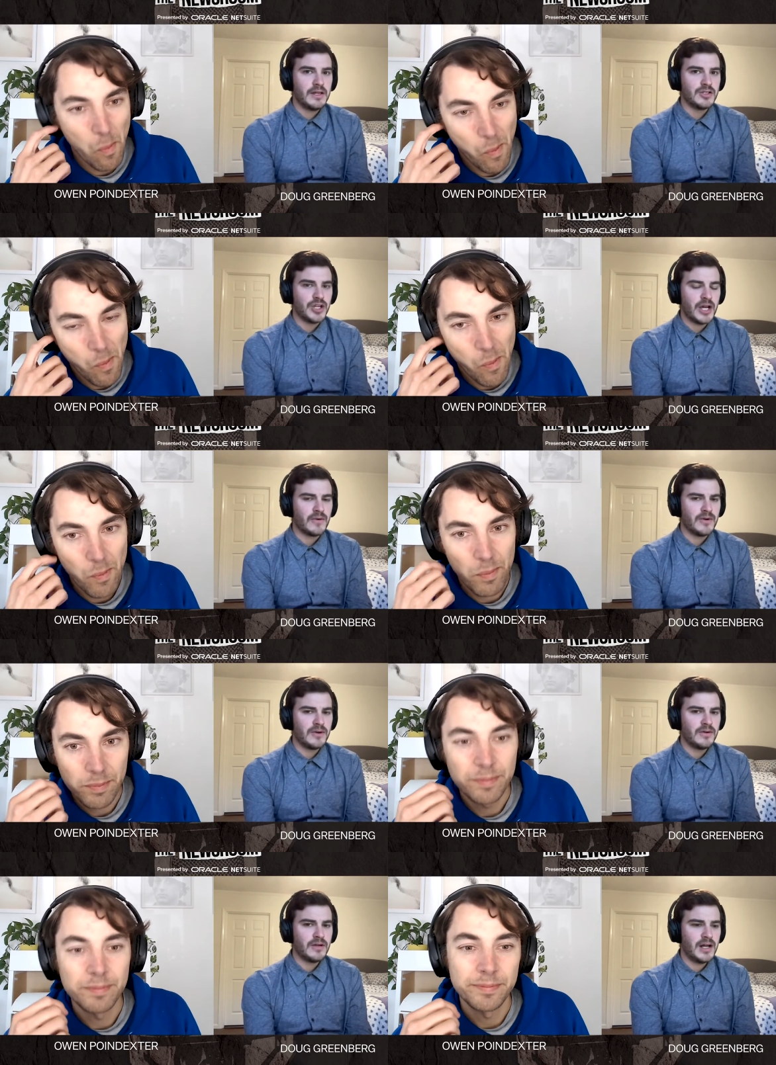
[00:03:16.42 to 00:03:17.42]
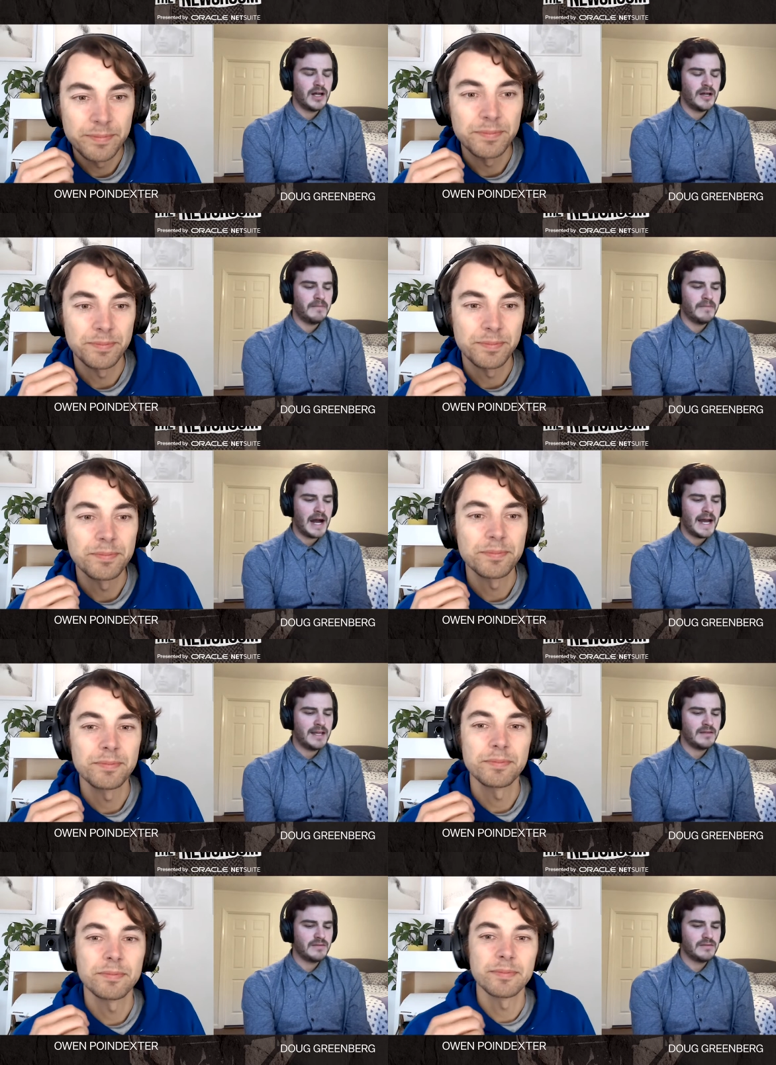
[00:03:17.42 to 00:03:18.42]
Speaker 1: in general. Um,
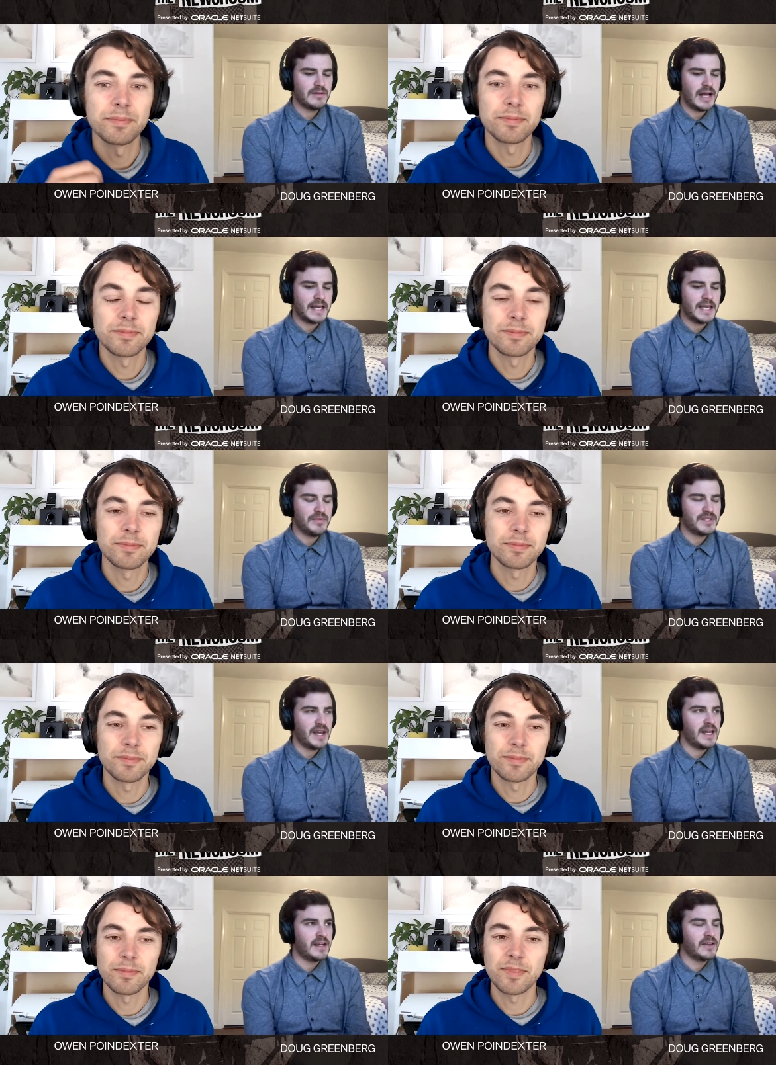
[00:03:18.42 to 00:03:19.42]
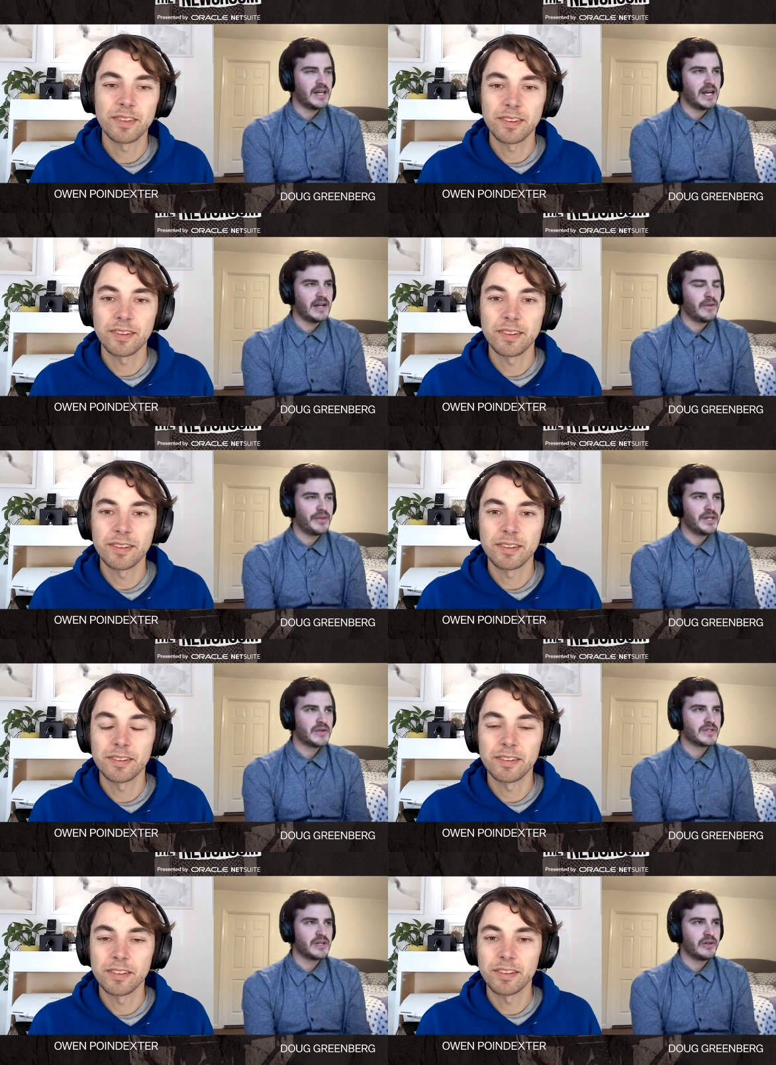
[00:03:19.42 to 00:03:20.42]
I I keep saying that I don't think
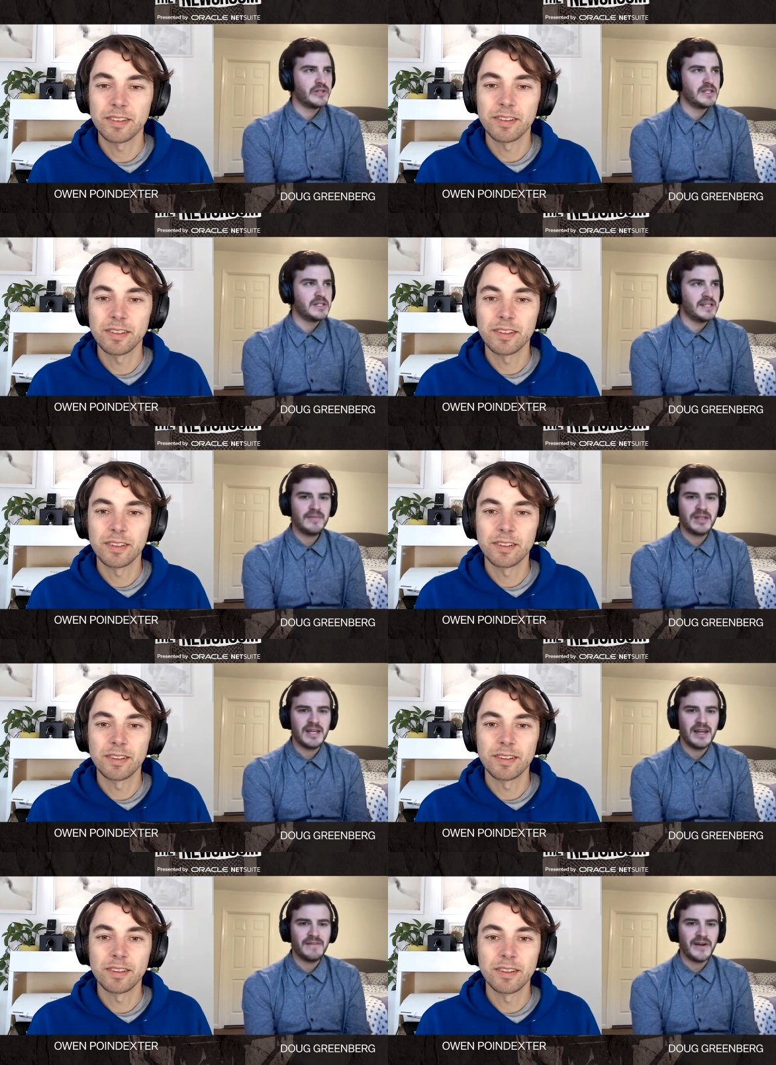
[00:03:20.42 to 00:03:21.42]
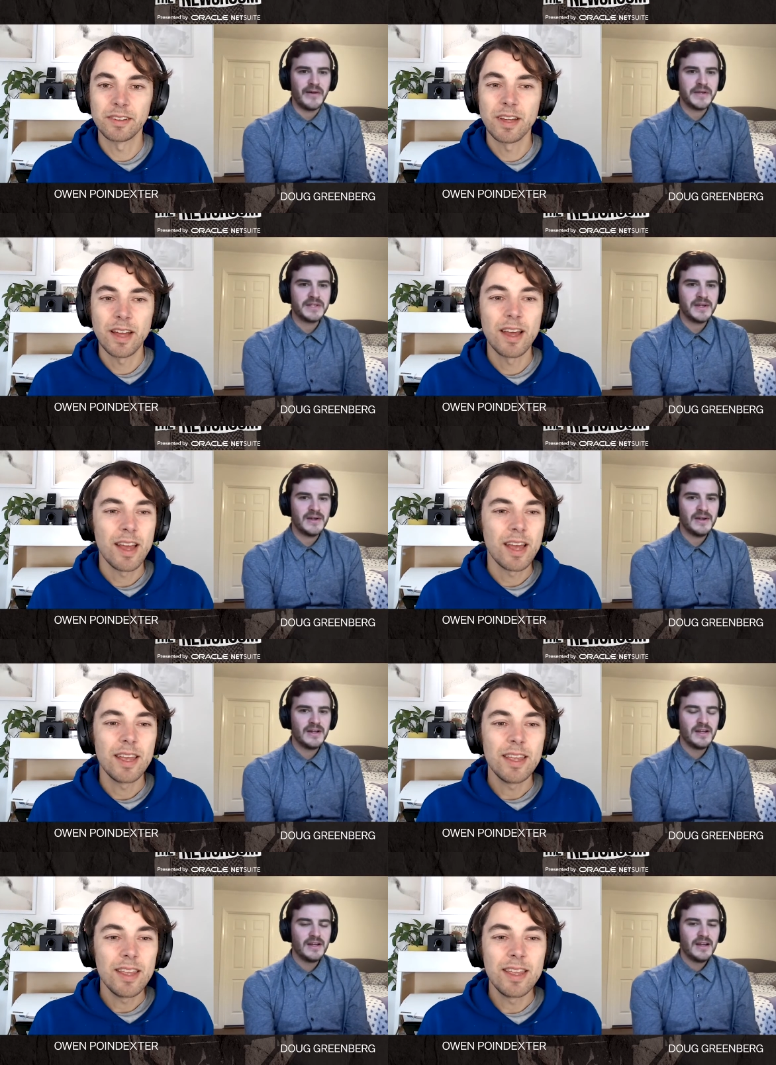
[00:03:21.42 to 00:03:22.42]
there's an elite team in the NFL this year.
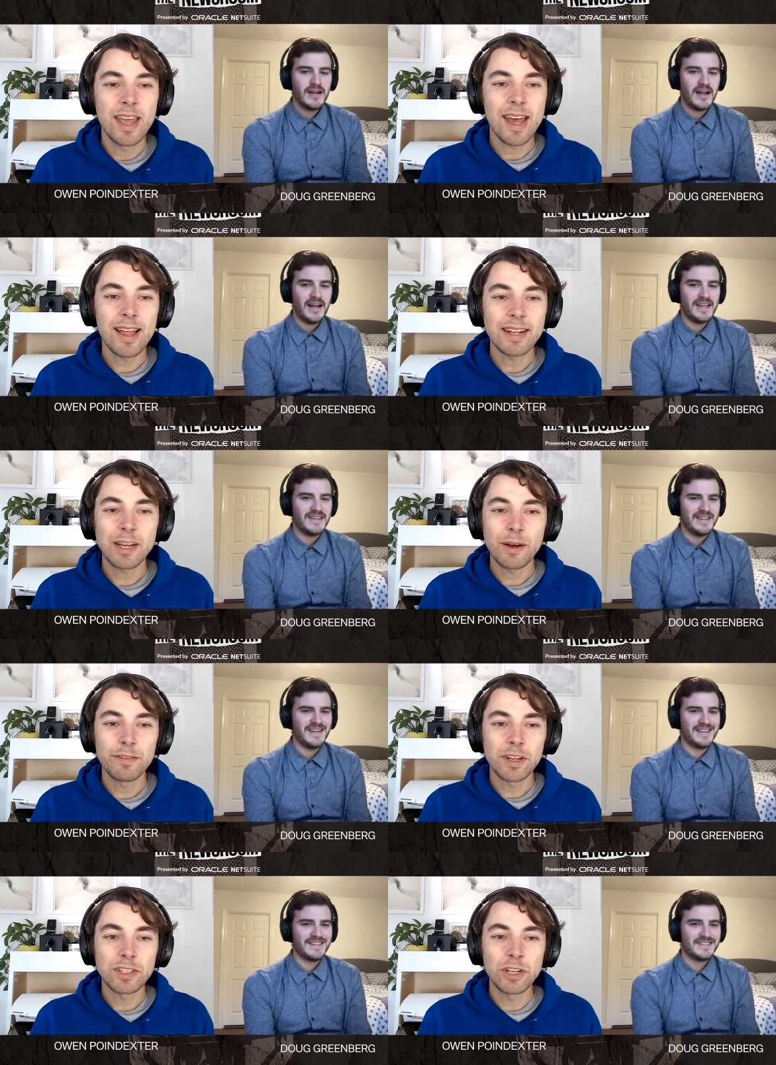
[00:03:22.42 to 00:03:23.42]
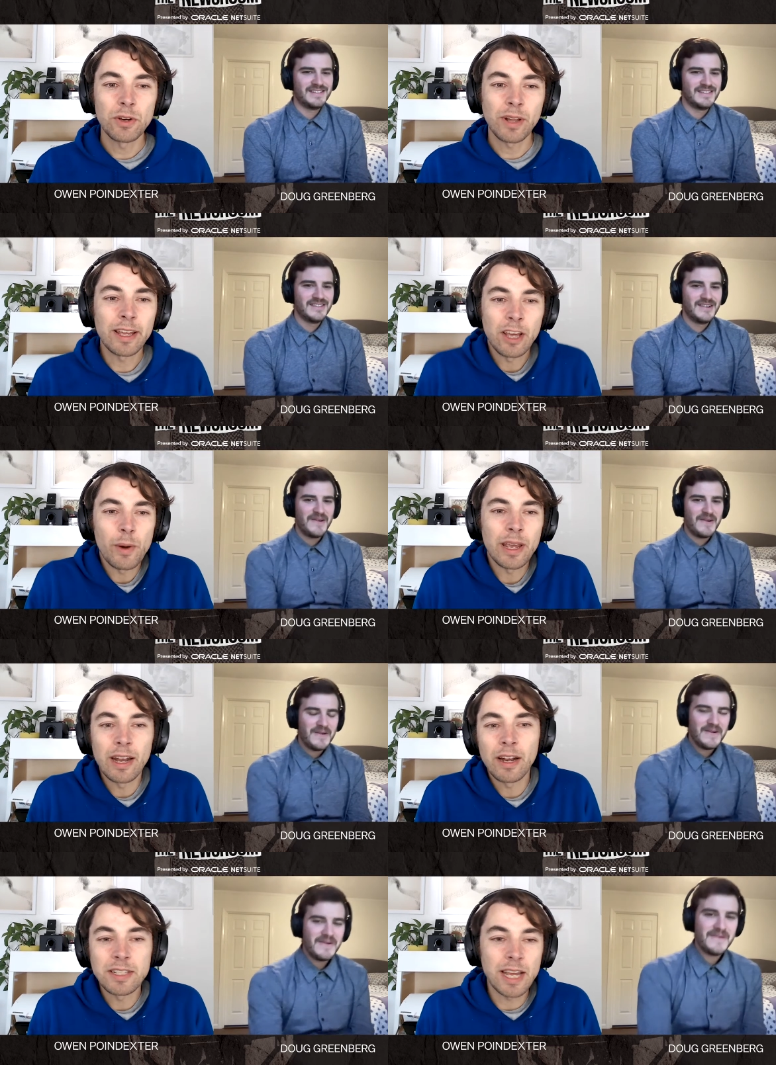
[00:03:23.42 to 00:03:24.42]
Speaker 2: Yeah, that's how I feel yeah. too. Like going in,
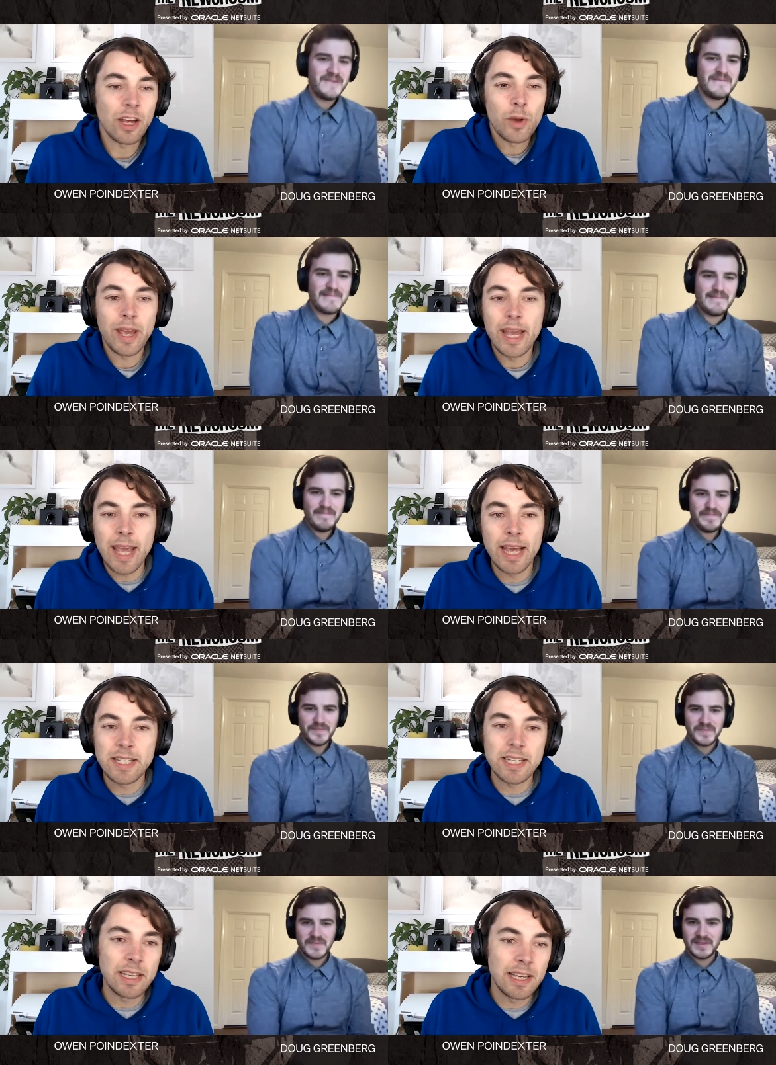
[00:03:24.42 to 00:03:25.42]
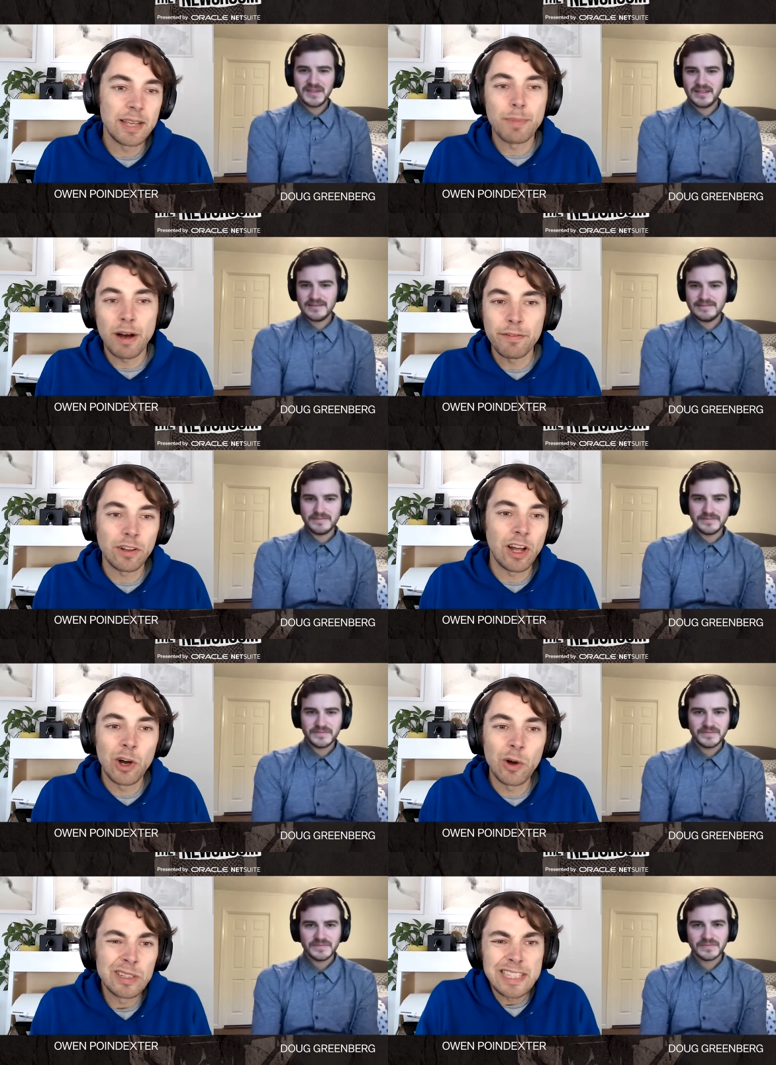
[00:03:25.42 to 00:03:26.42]
it's like okay, KC, Buffalo, at
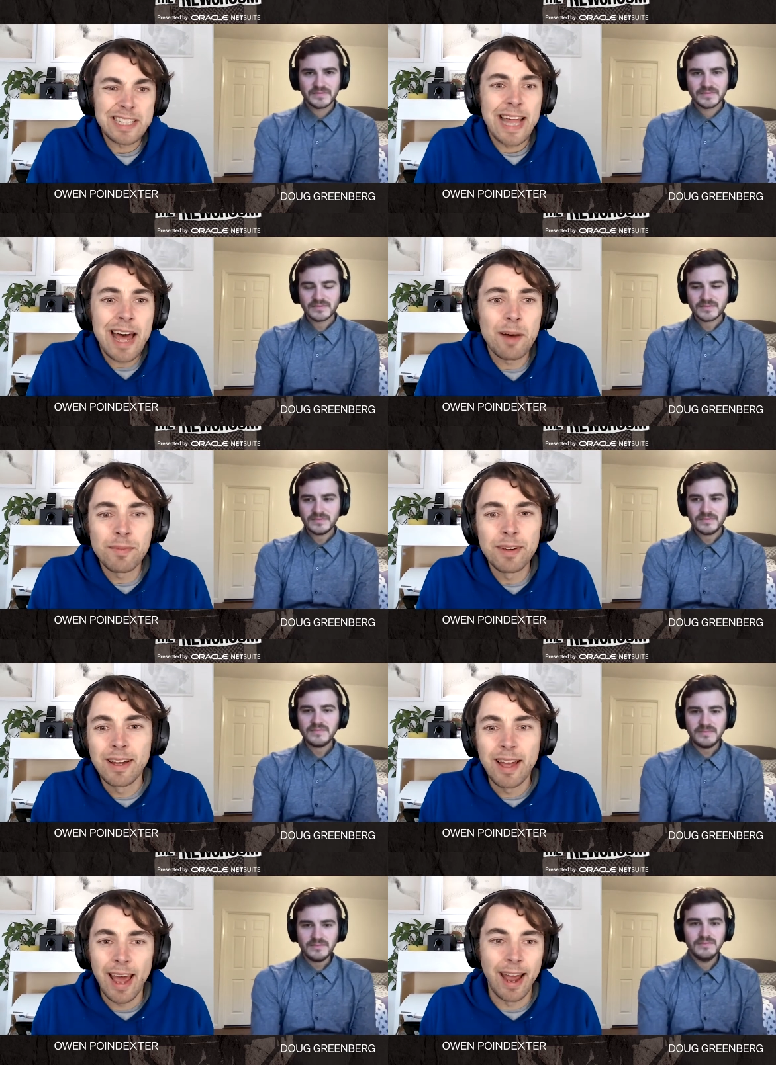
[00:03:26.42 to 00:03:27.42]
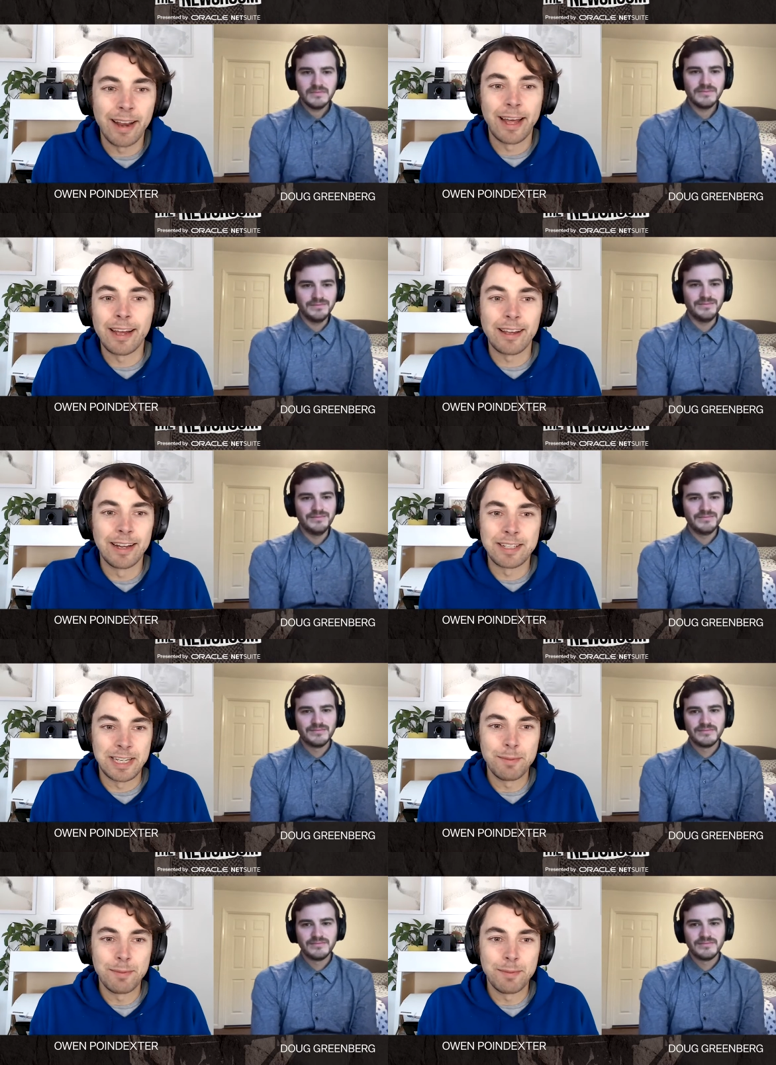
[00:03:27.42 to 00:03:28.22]
least them, and like mm-hmm. it seemed